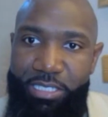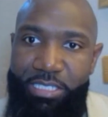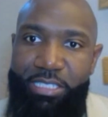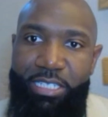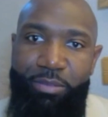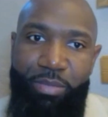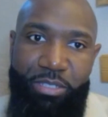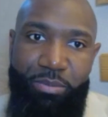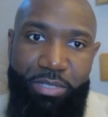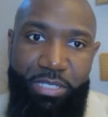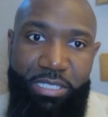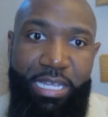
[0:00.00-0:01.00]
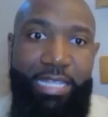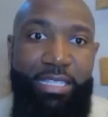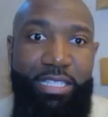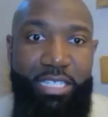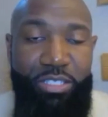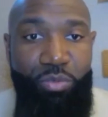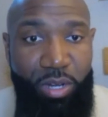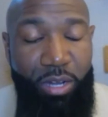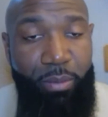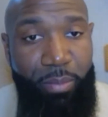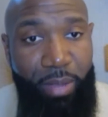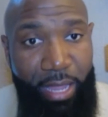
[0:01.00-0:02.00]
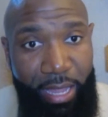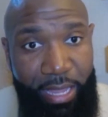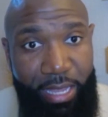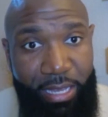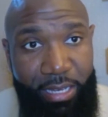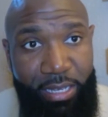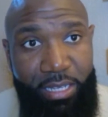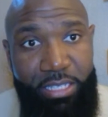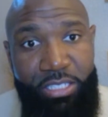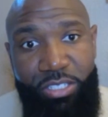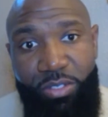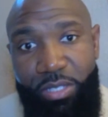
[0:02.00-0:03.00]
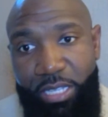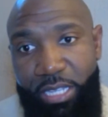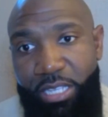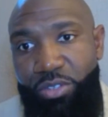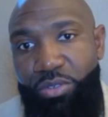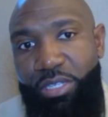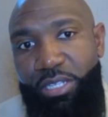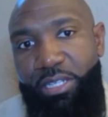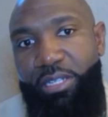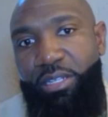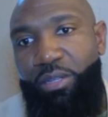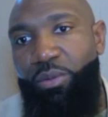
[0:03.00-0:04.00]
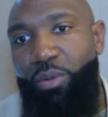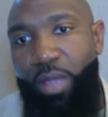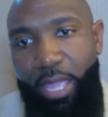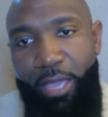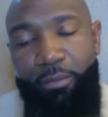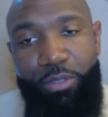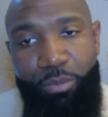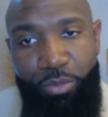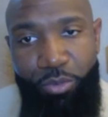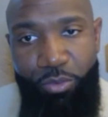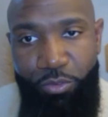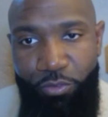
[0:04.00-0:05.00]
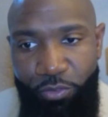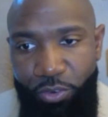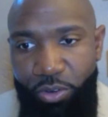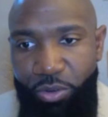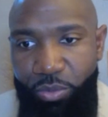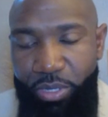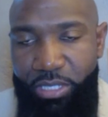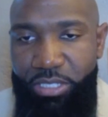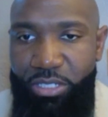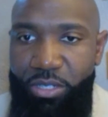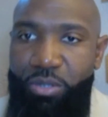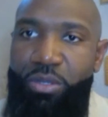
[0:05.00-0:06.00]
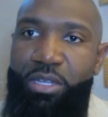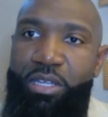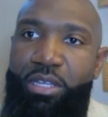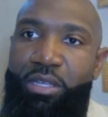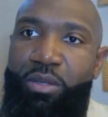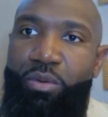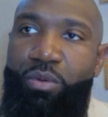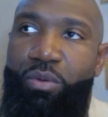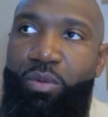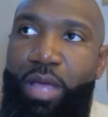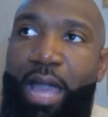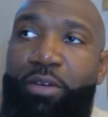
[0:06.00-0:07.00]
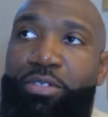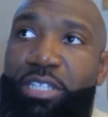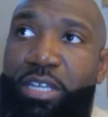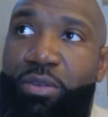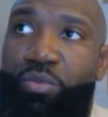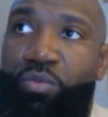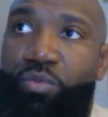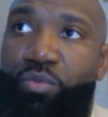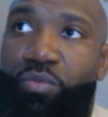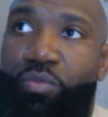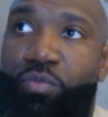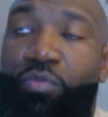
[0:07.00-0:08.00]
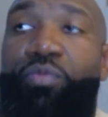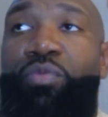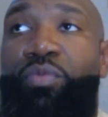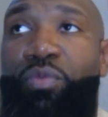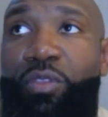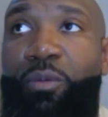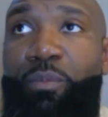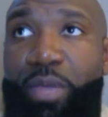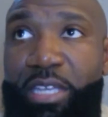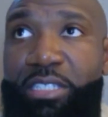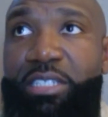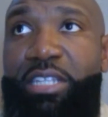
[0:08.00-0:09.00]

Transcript: just let them express like, this is where I'm at. So then you could help them move forward with it. So I would say the message